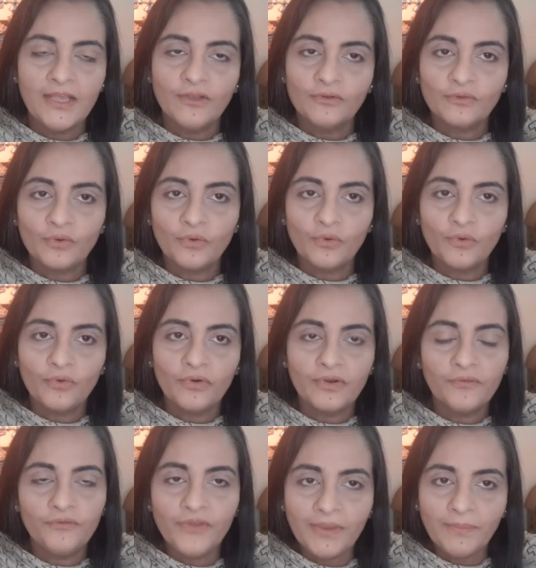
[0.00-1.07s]

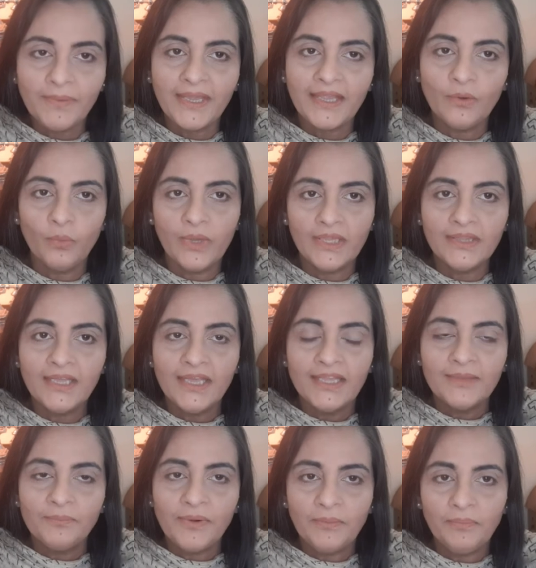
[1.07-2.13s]
So we begin with
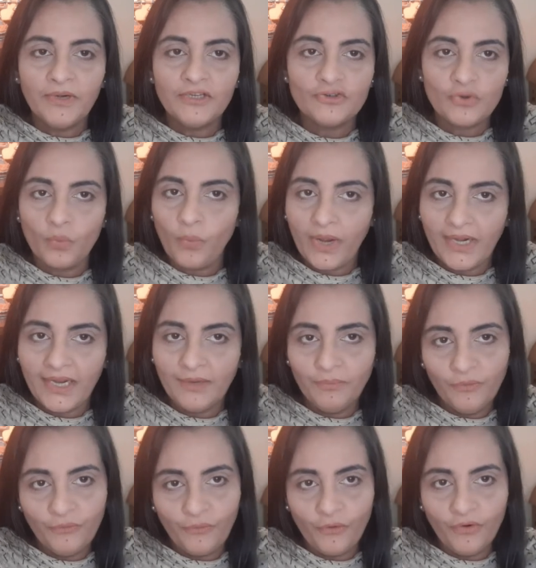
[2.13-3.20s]
preparation one night
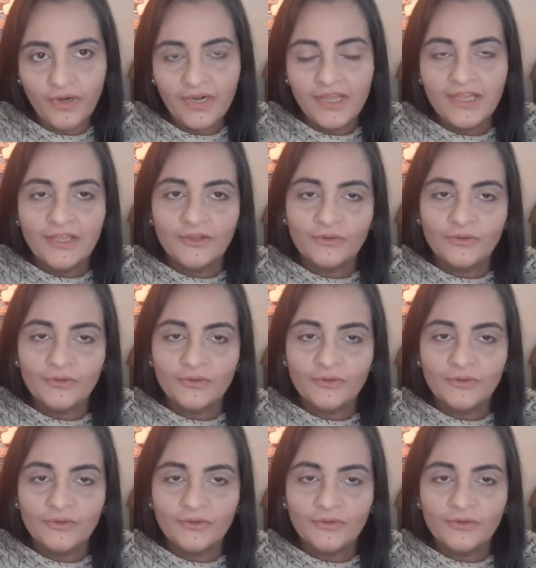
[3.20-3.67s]
before.